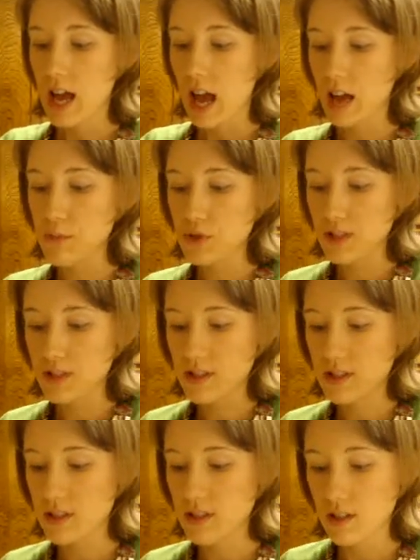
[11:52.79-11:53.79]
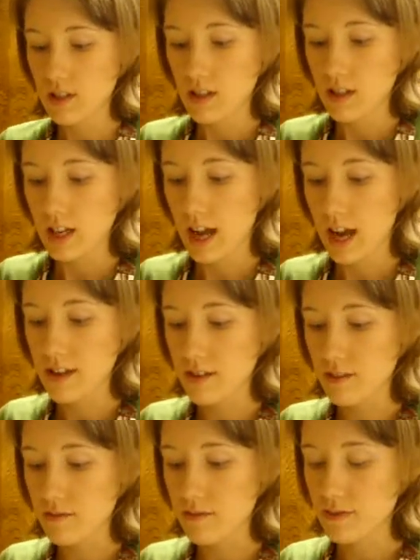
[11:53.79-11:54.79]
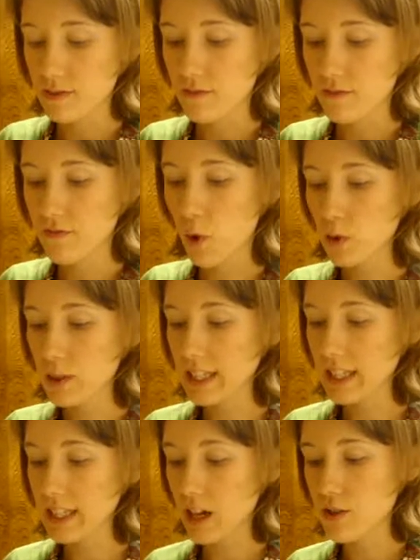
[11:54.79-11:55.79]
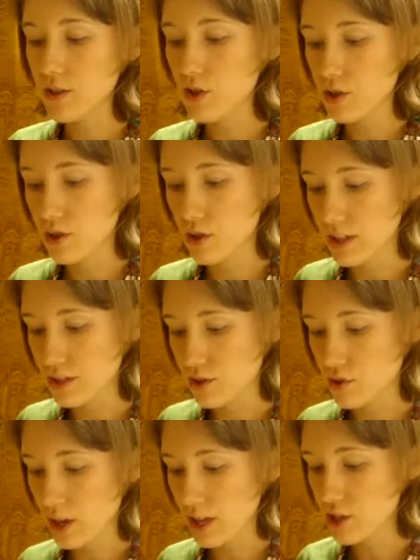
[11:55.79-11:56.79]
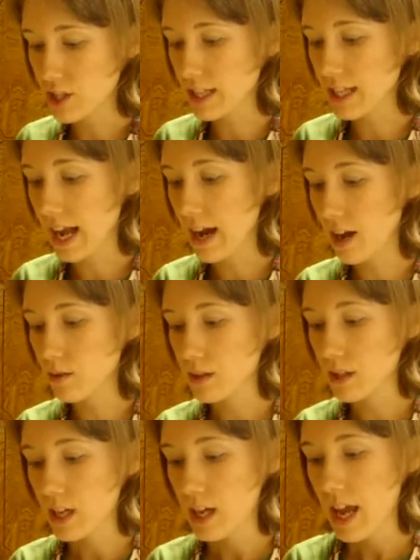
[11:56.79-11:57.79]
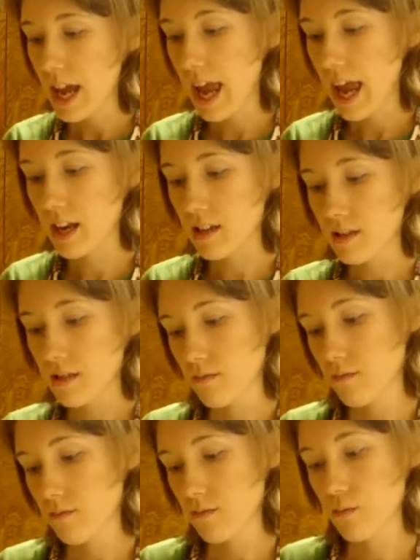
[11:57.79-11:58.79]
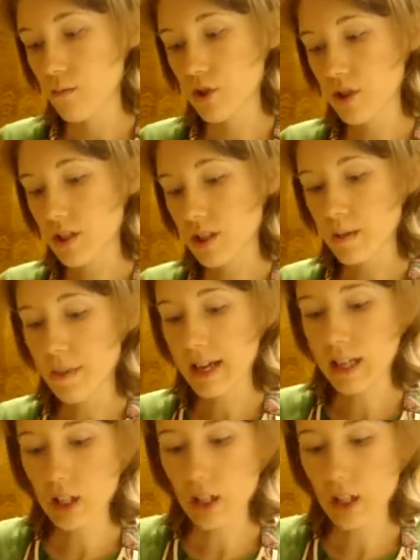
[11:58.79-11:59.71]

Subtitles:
I'm just kind of folding it under and stretching it out, and we're just going to make a